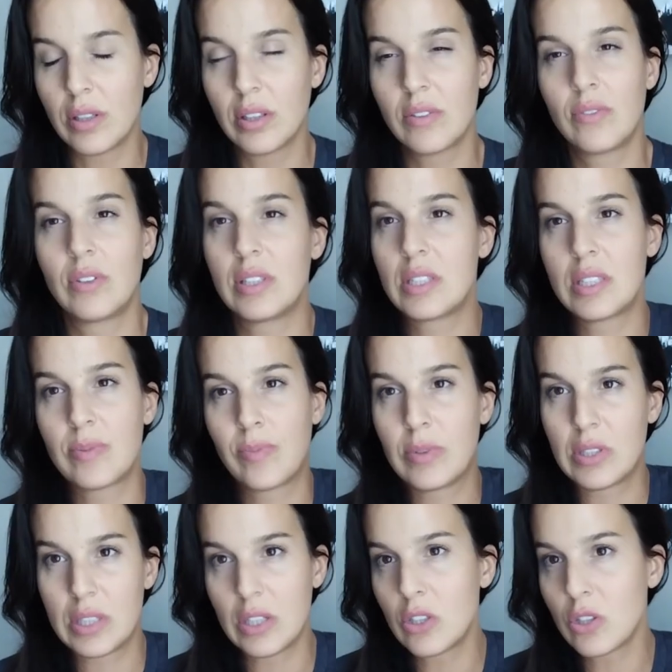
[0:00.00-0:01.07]
For this
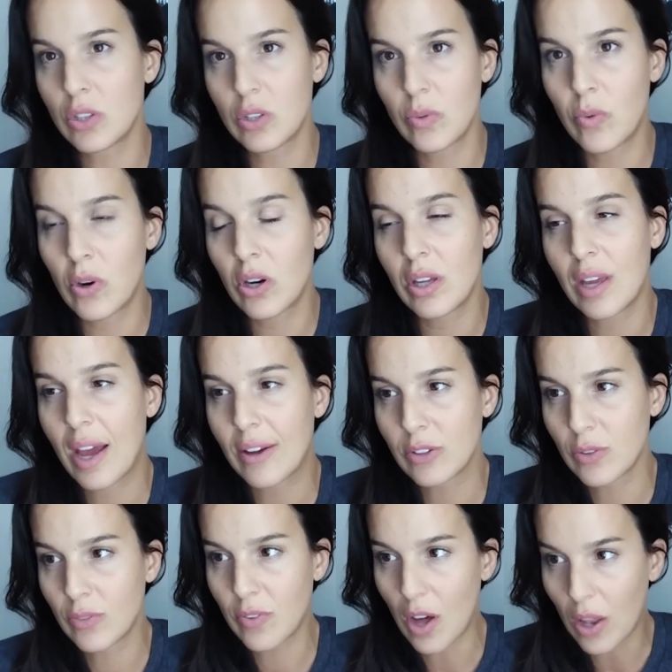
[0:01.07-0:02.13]
procedure to work, you have to
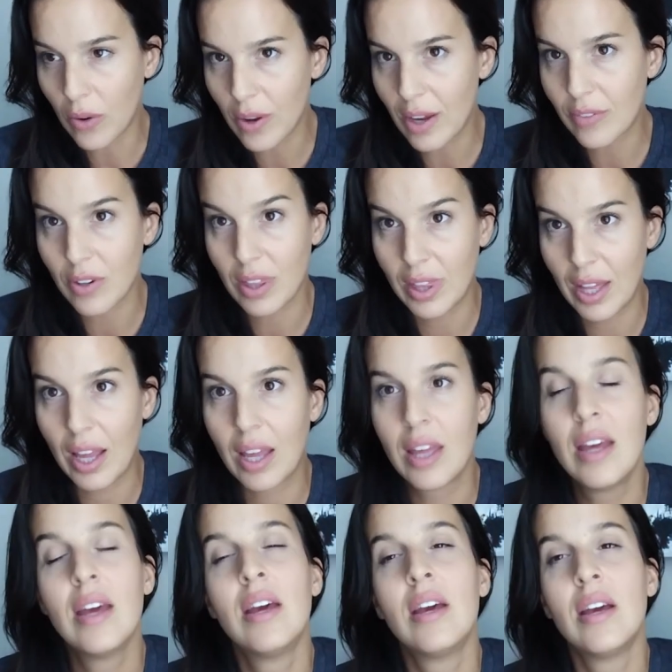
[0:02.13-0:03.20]
follow everything
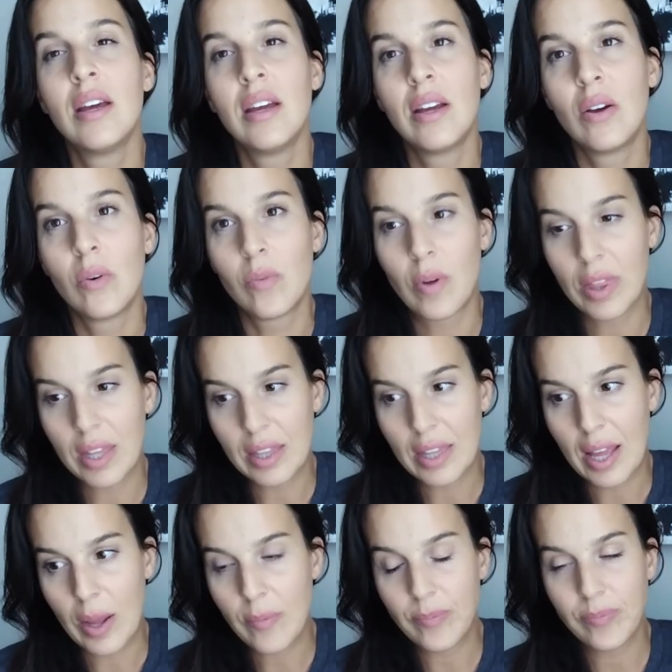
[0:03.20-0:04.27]
within like
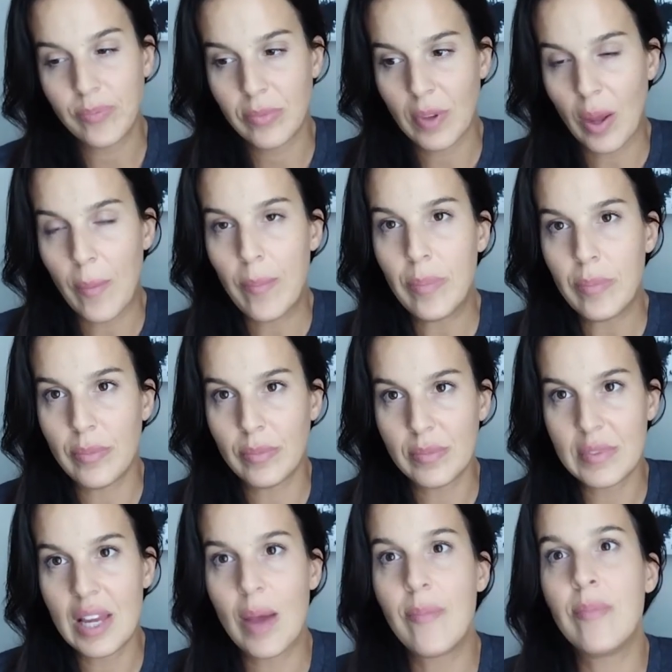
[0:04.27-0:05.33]

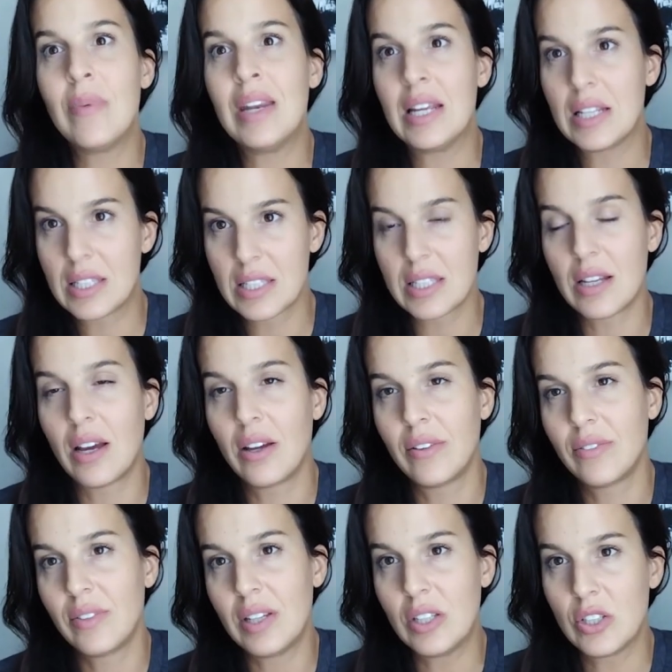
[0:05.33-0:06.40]
10 minutes of
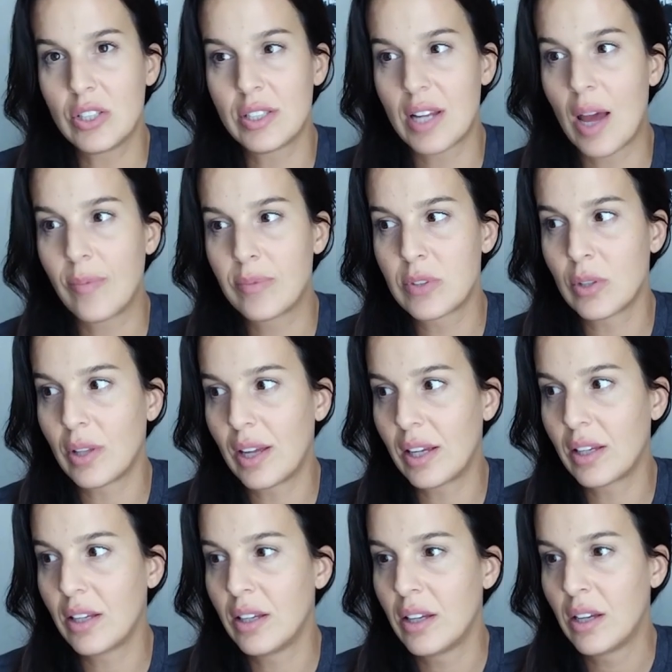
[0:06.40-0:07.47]
each step. So like,
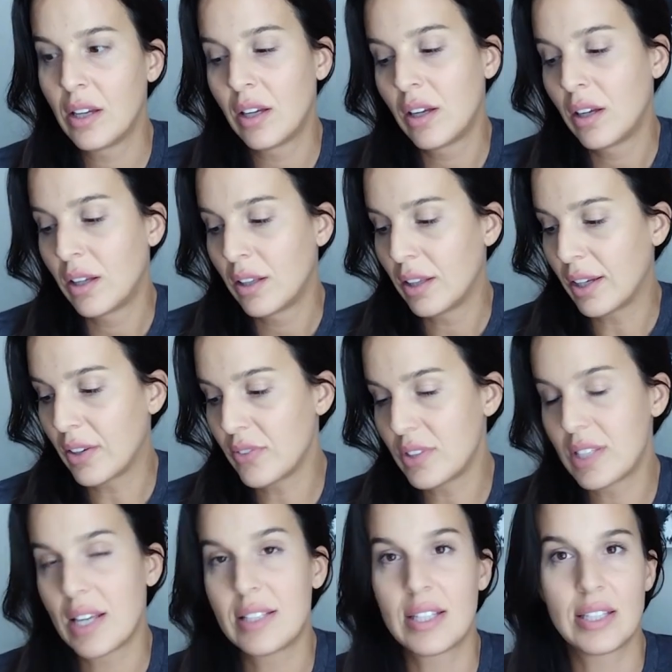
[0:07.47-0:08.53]
like if it
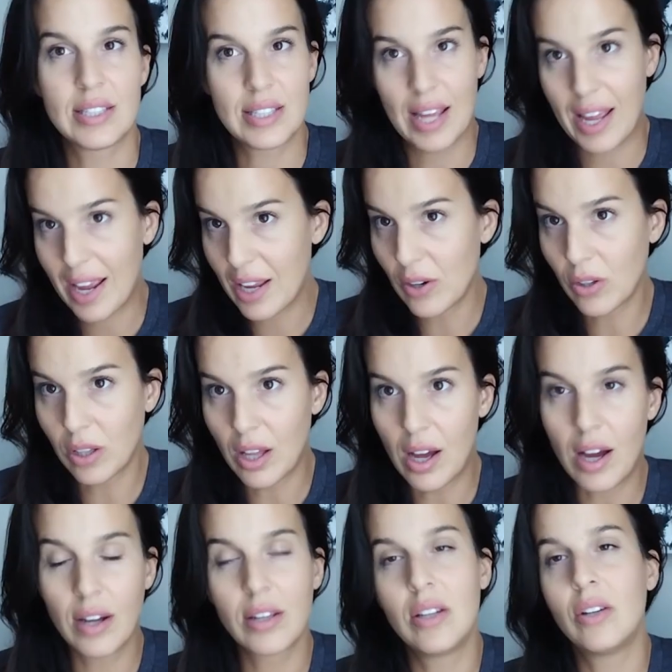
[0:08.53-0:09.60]
says it's at eight o'clock,
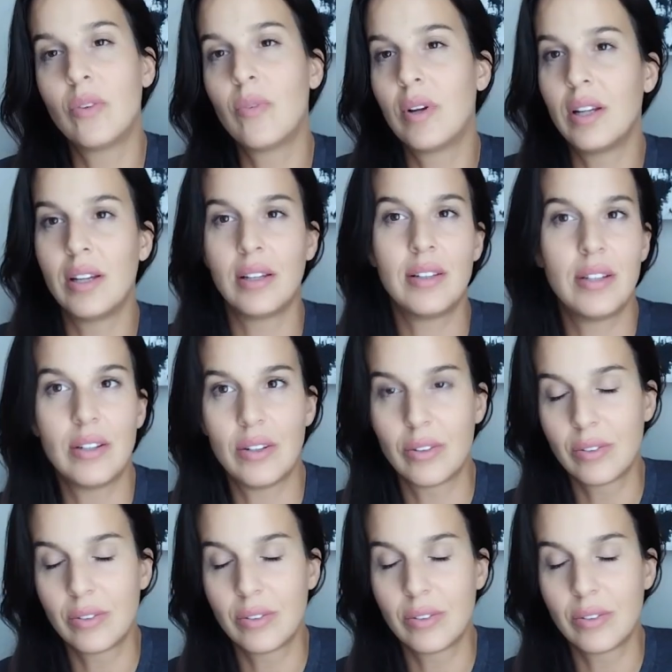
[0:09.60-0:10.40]
you don't wanna, you know,